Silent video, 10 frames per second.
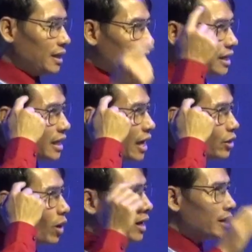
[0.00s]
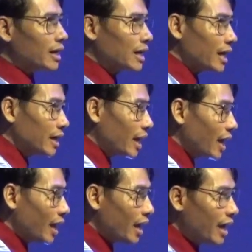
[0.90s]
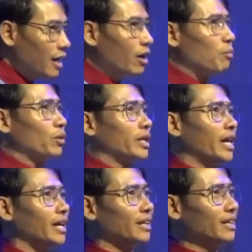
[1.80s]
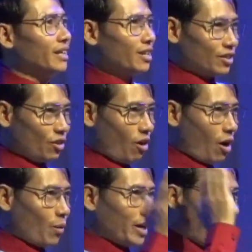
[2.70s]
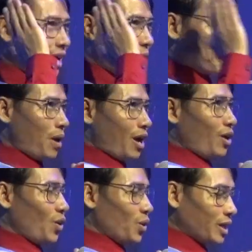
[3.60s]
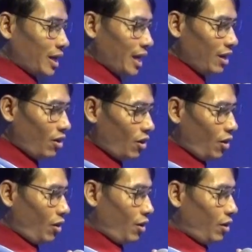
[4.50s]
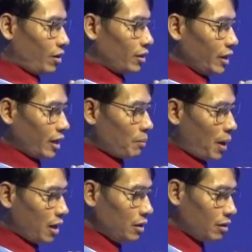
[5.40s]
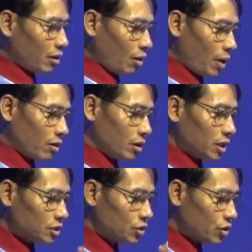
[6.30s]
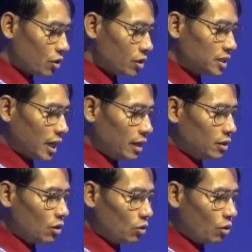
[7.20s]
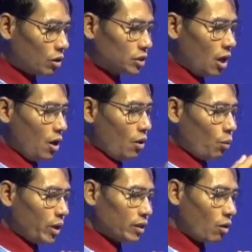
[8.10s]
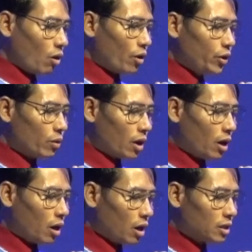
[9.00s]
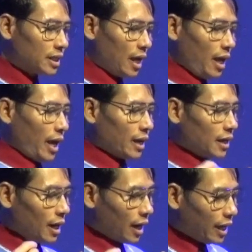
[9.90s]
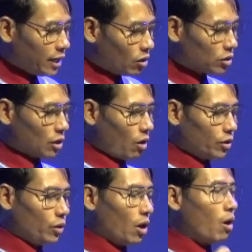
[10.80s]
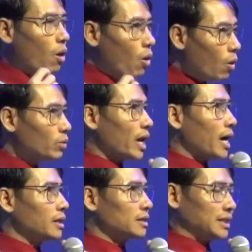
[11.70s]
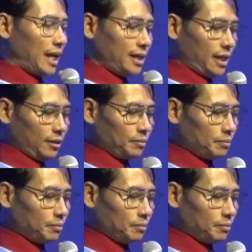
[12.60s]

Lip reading: si nya yo a le na kle khe le pu de ki do awada kamalu ne kle lo no ye ka pha le ko la wa ko ne trust in the Lord with all your heart and lean not on your own understanding.